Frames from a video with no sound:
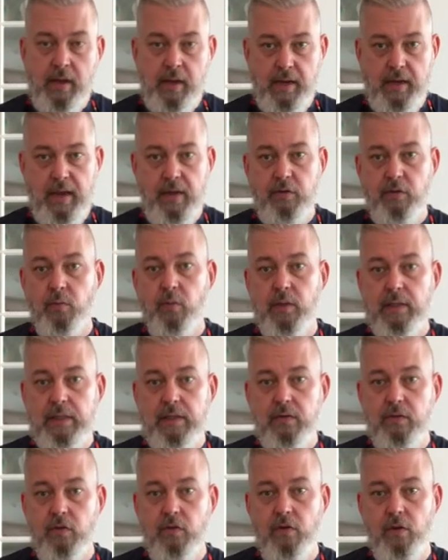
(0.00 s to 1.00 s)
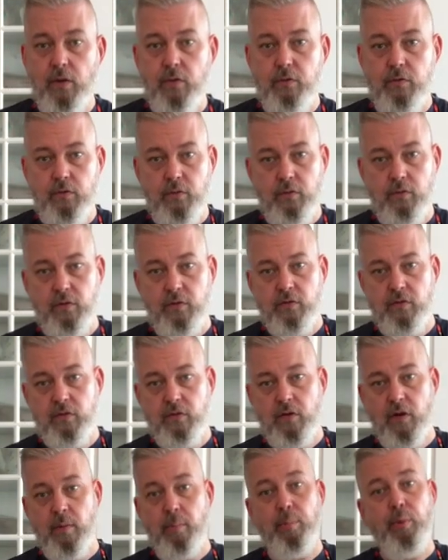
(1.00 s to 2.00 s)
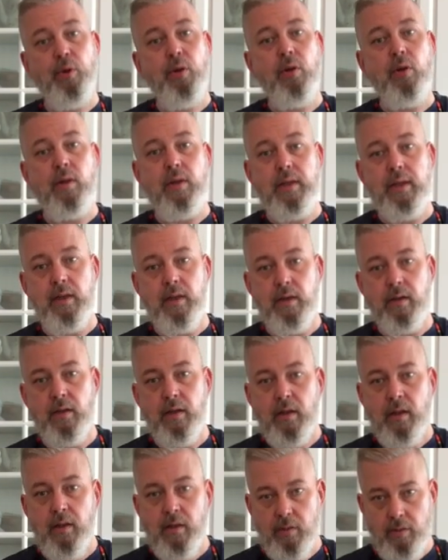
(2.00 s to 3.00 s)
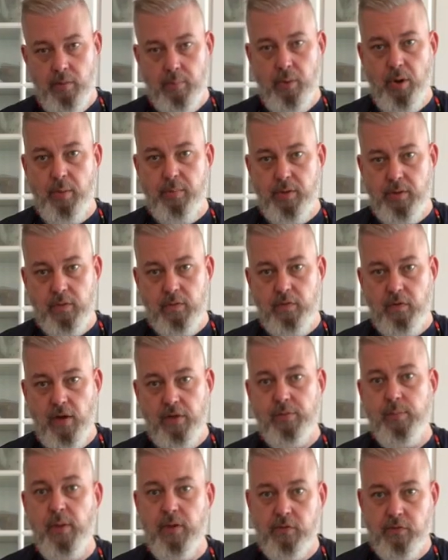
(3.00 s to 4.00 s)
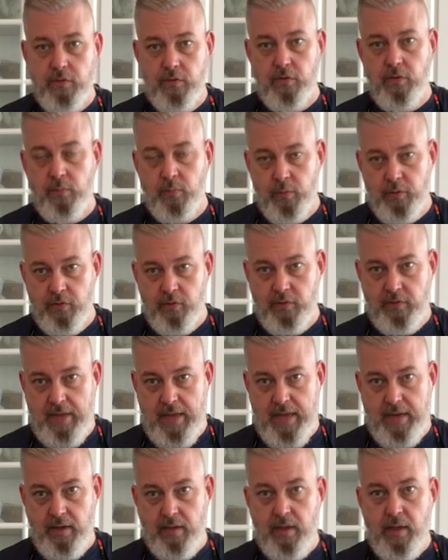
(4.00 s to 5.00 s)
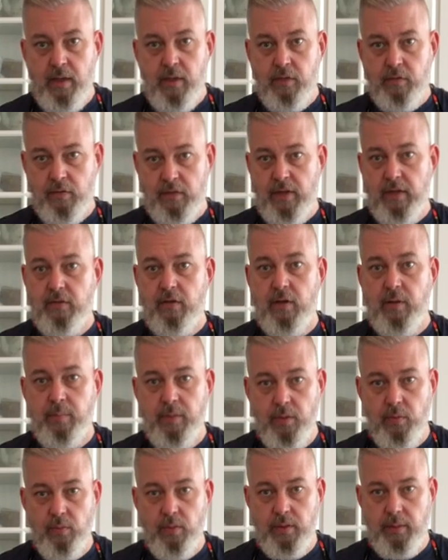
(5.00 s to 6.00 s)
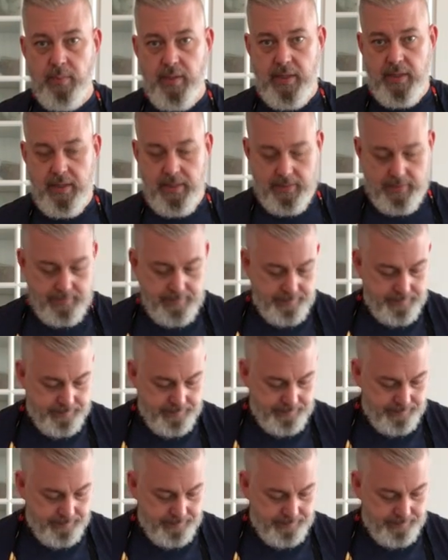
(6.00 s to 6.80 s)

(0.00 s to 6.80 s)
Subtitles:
And as it releases those juices, it's gonna pull in the barbecue sauce mixture we just added. So that's gonna be a really big hit.